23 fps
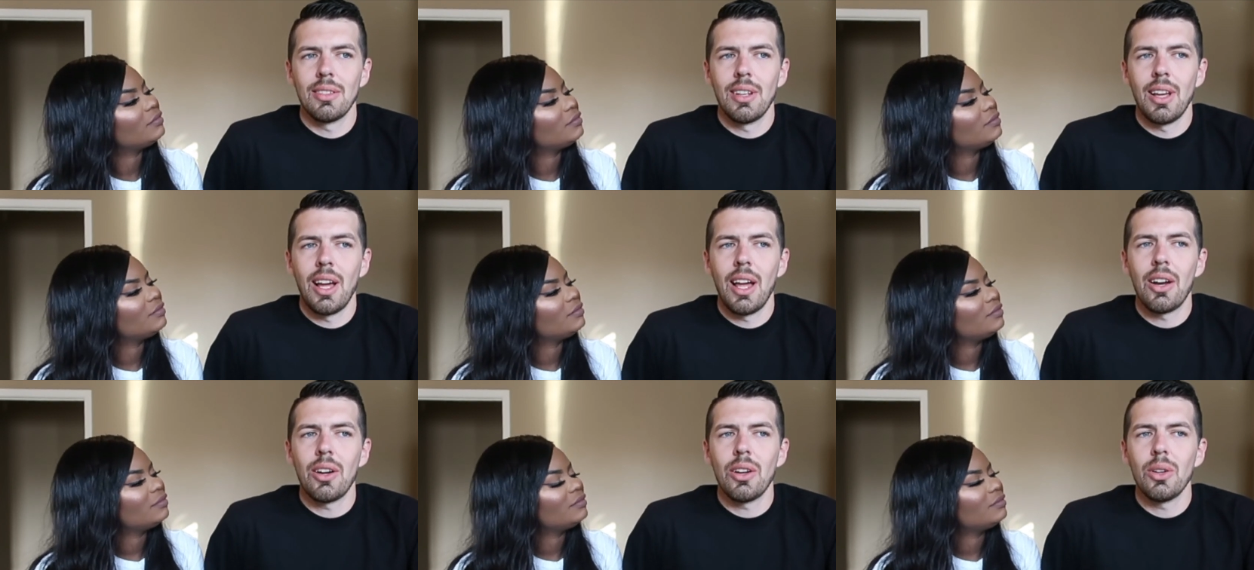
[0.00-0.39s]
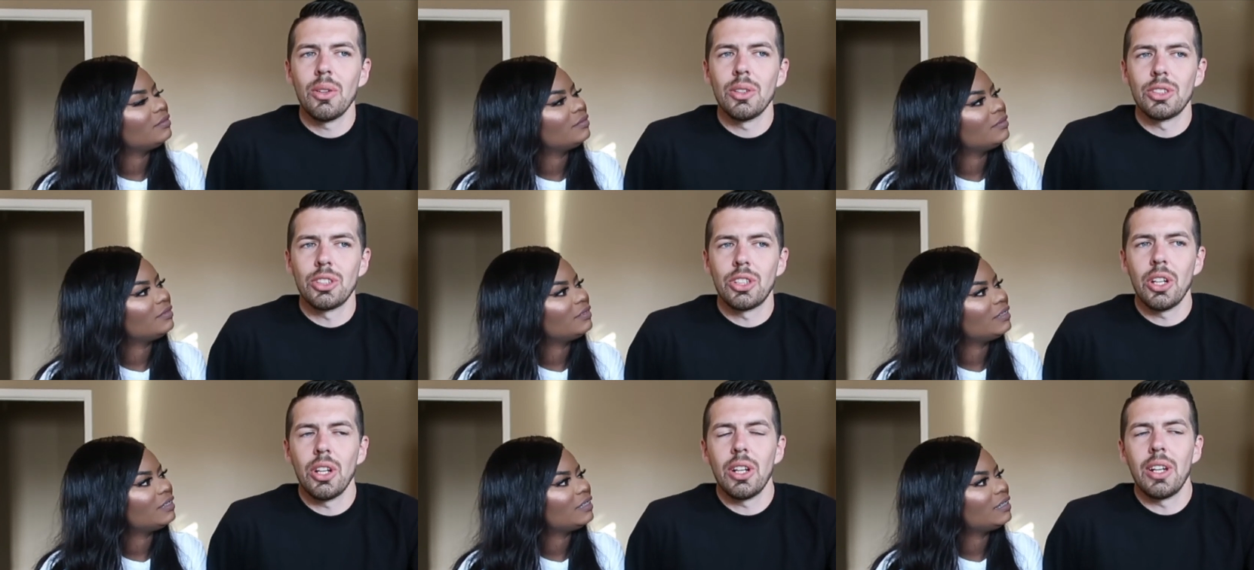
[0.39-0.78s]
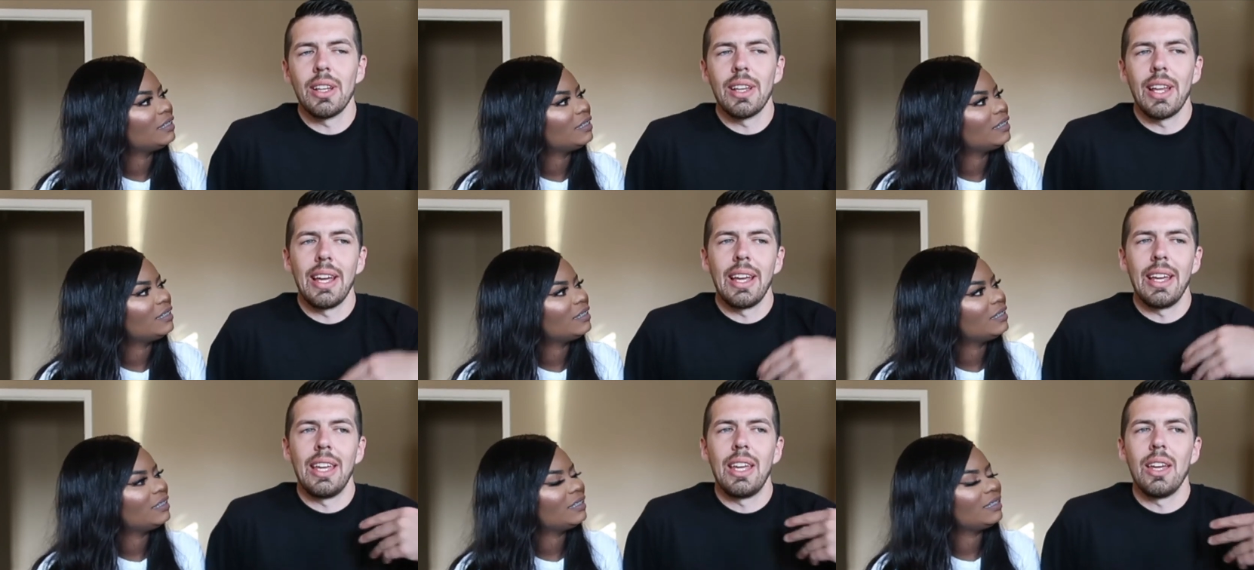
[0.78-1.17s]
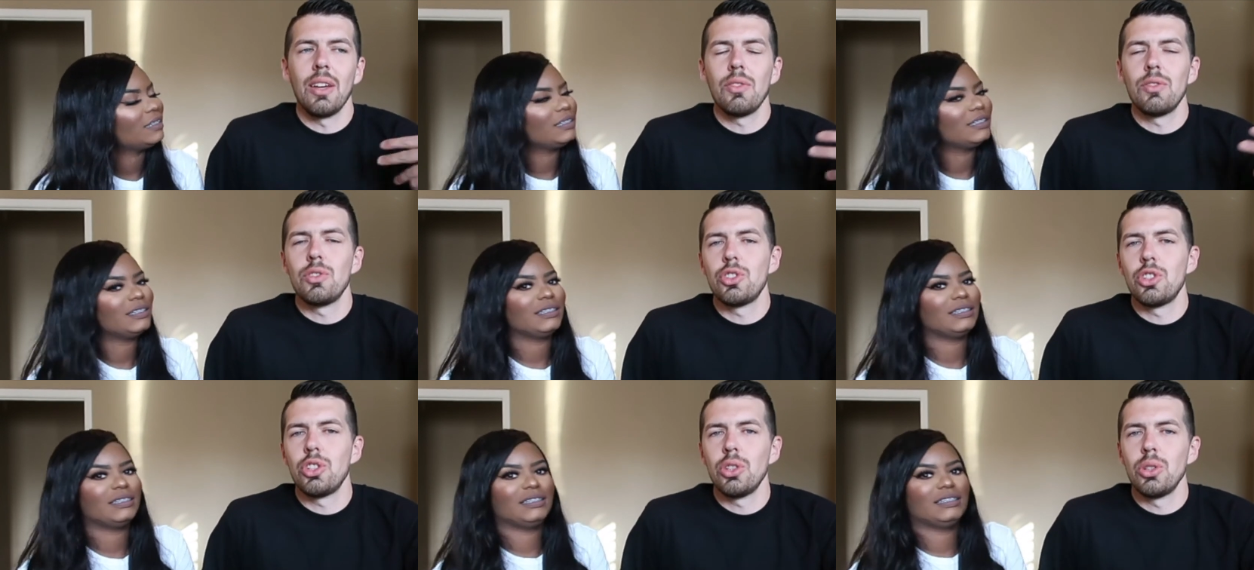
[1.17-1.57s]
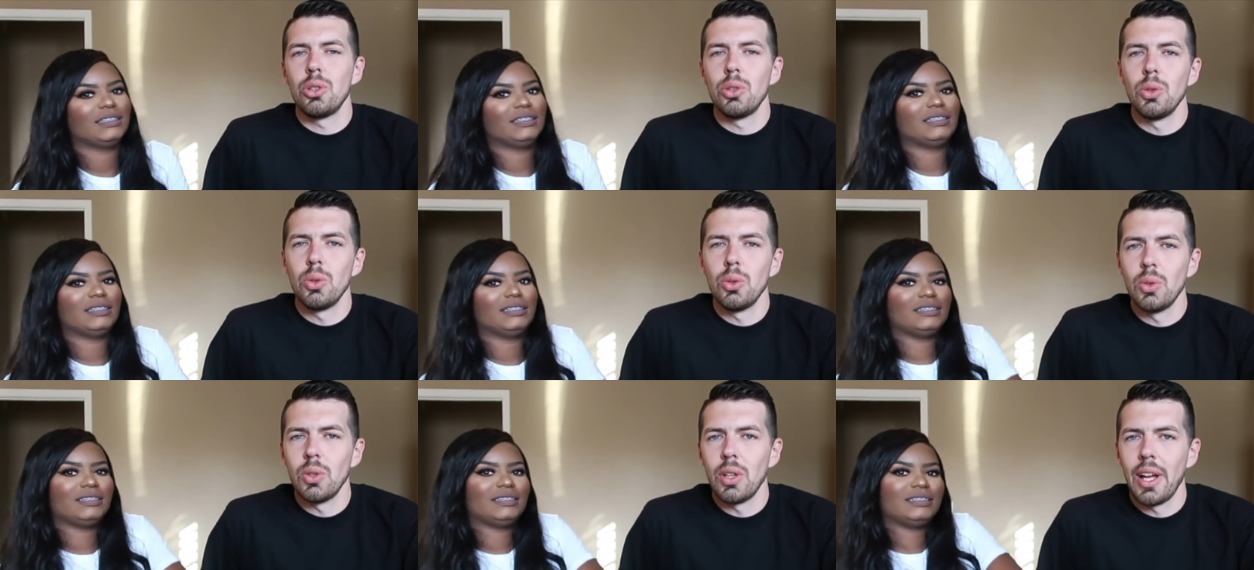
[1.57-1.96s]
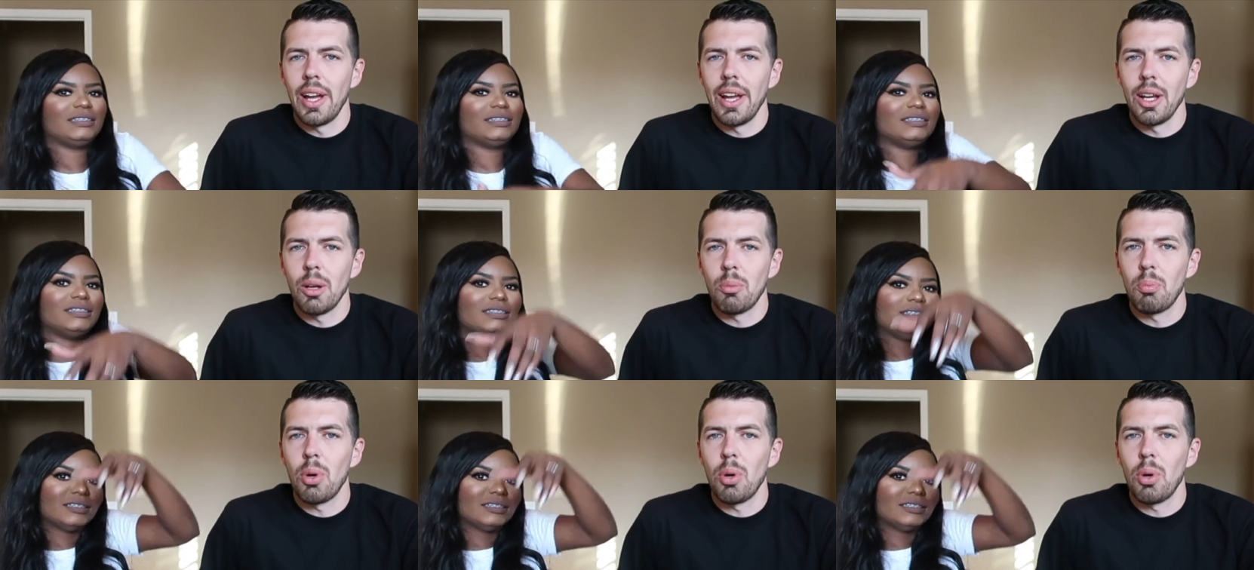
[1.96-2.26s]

Speaker 1: I don't know, it's good. It like gives you like